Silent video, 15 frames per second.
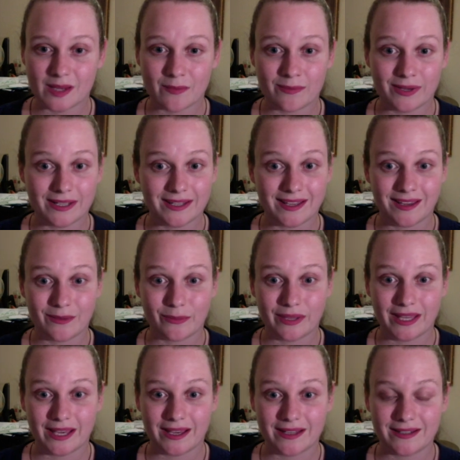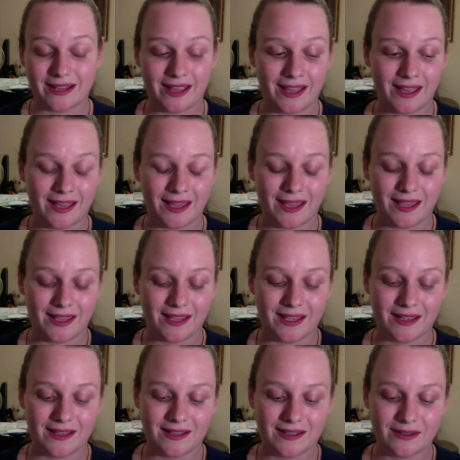But yeah, we had a
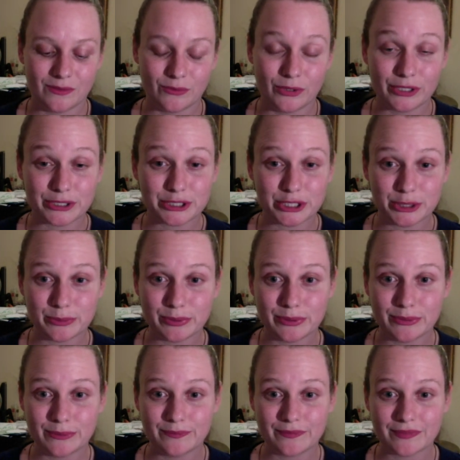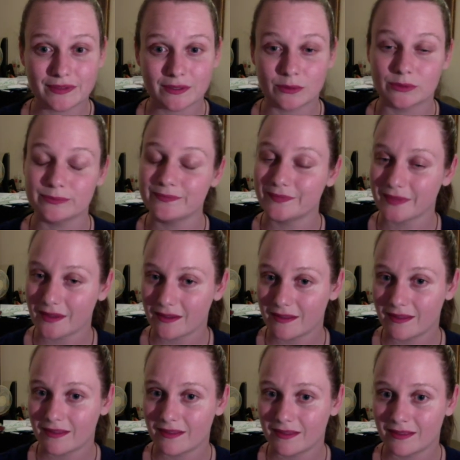workshop.
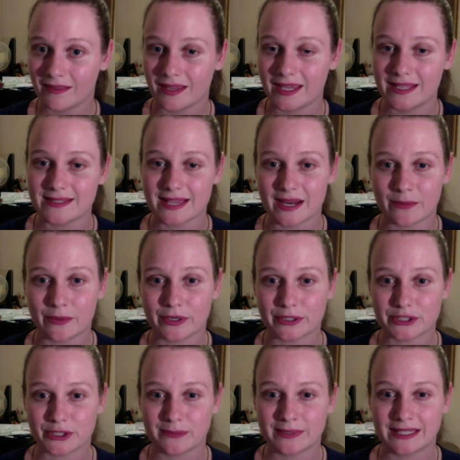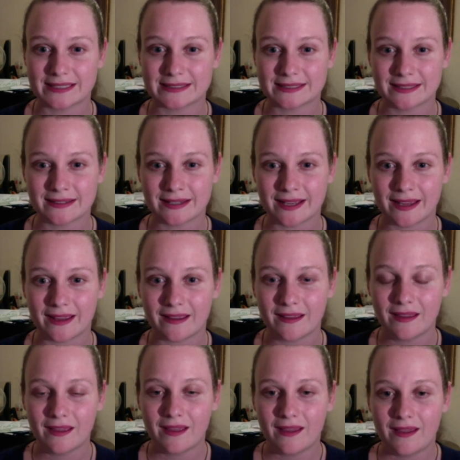The kids had a workshop last Sunday
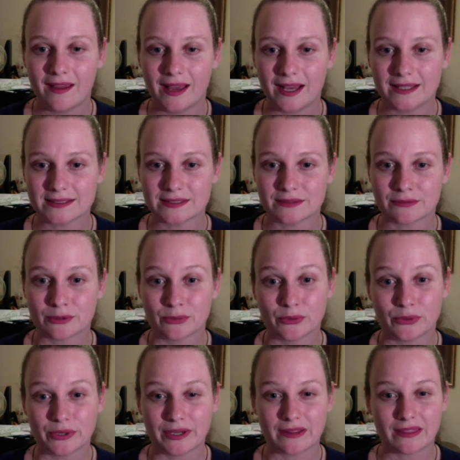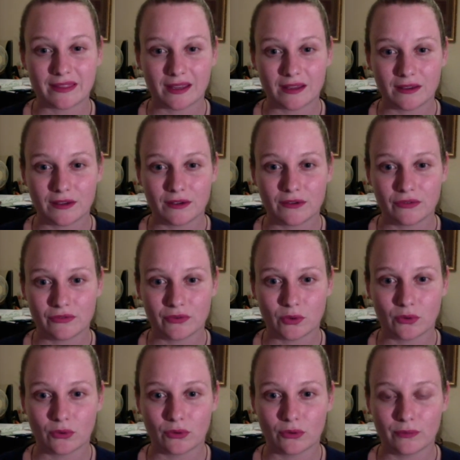as a reward and a thank you
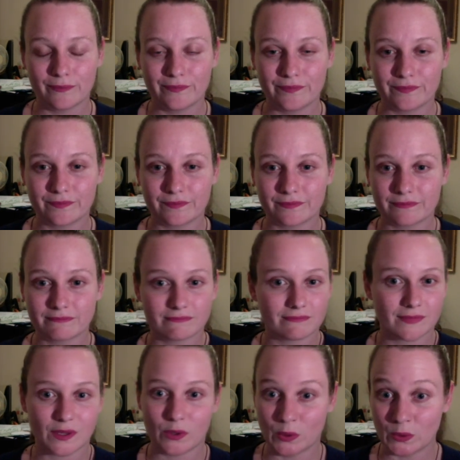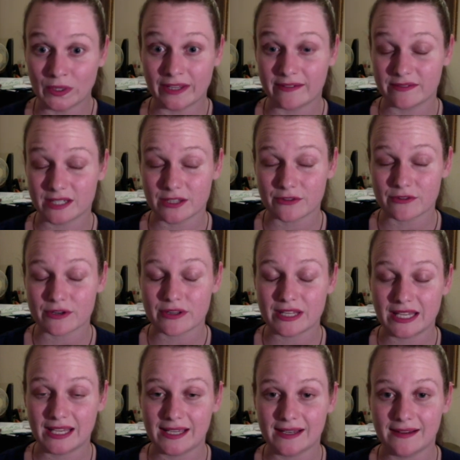for all they've done through the
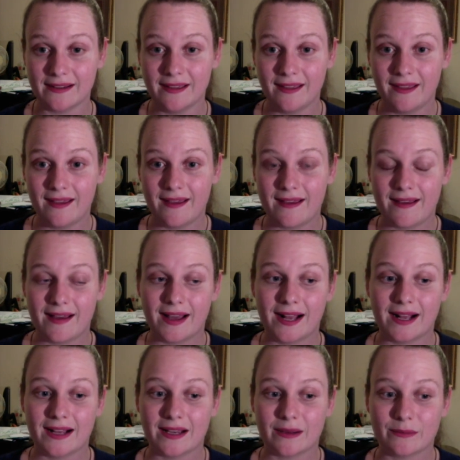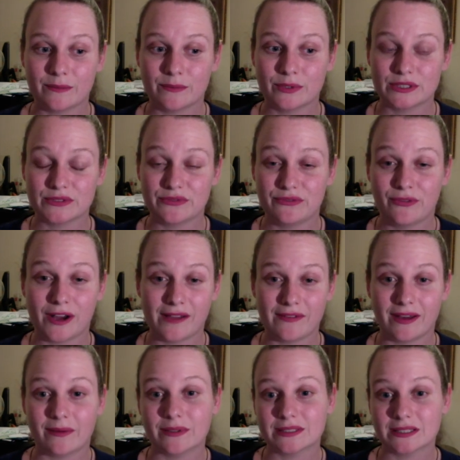year. Was 5
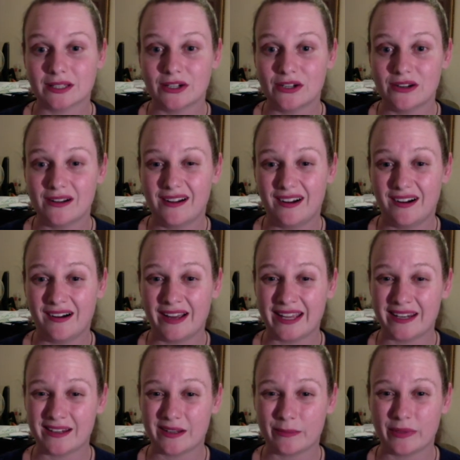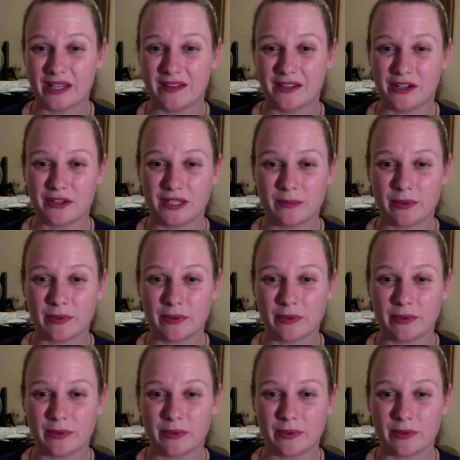hours long. I ended up being the only